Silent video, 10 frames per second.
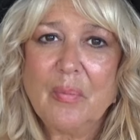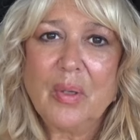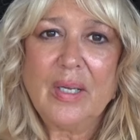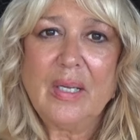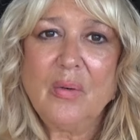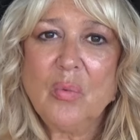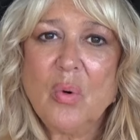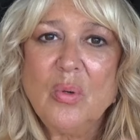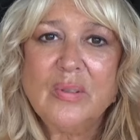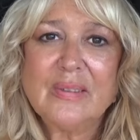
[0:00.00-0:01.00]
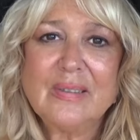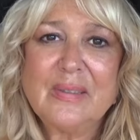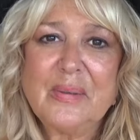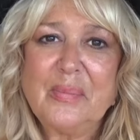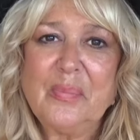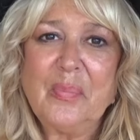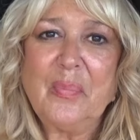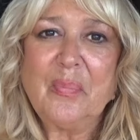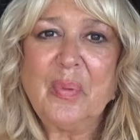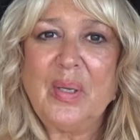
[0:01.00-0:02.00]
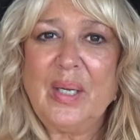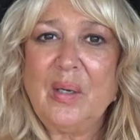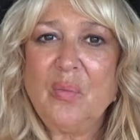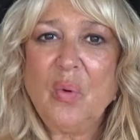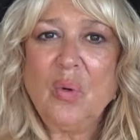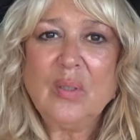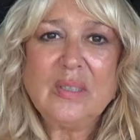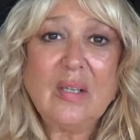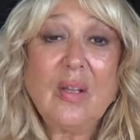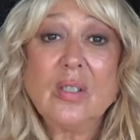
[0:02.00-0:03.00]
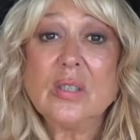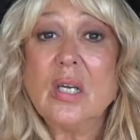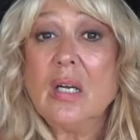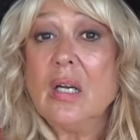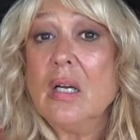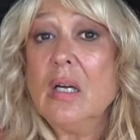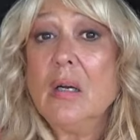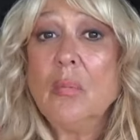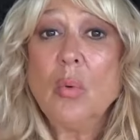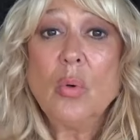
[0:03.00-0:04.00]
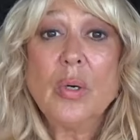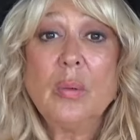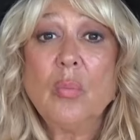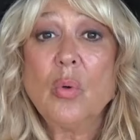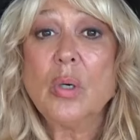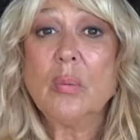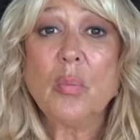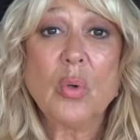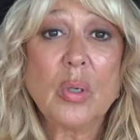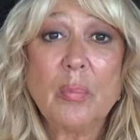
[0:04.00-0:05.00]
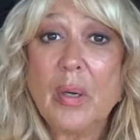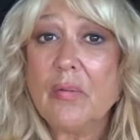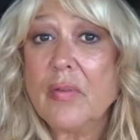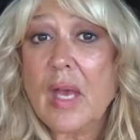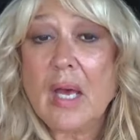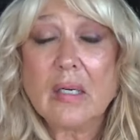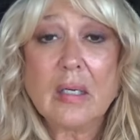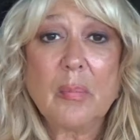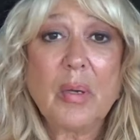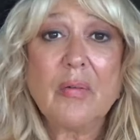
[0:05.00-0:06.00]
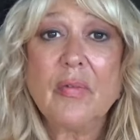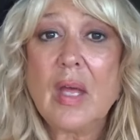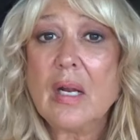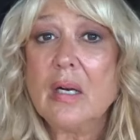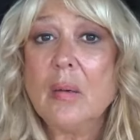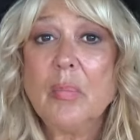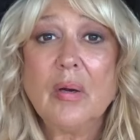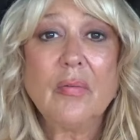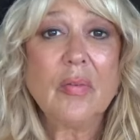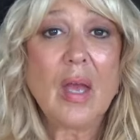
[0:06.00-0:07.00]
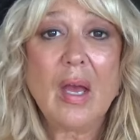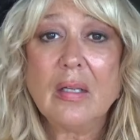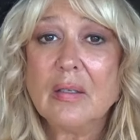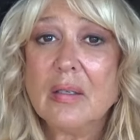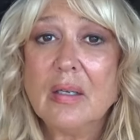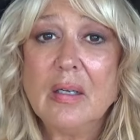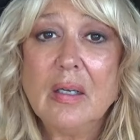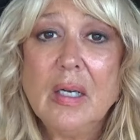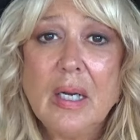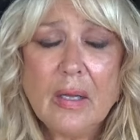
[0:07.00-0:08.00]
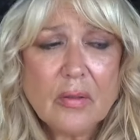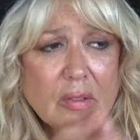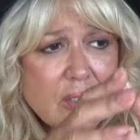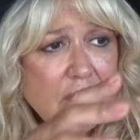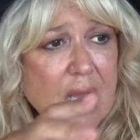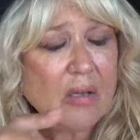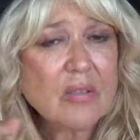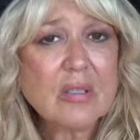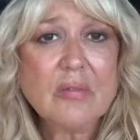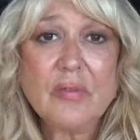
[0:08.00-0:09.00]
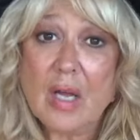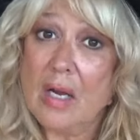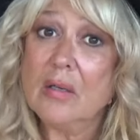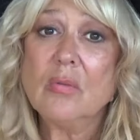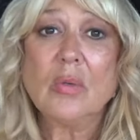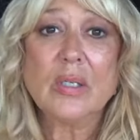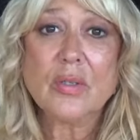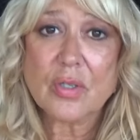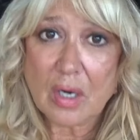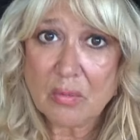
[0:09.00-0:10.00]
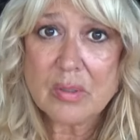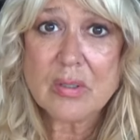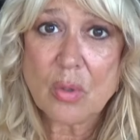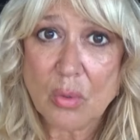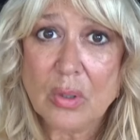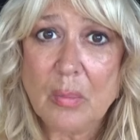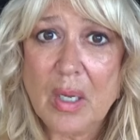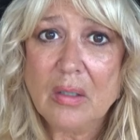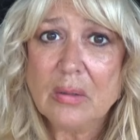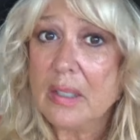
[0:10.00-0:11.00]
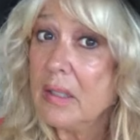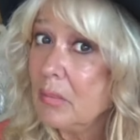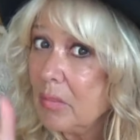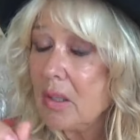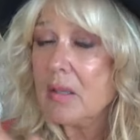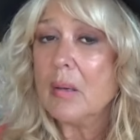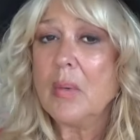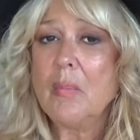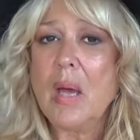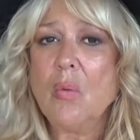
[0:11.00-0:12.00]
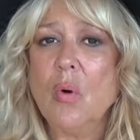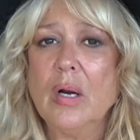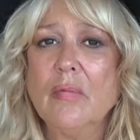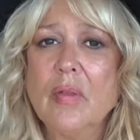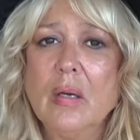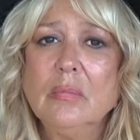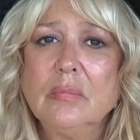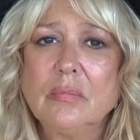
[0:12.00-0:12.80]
Playing roles, playing roles, and there's more and more and more above that and above that and above that. And there's the Council of Nine, which I was told about. I didn't meet them, I met one of them.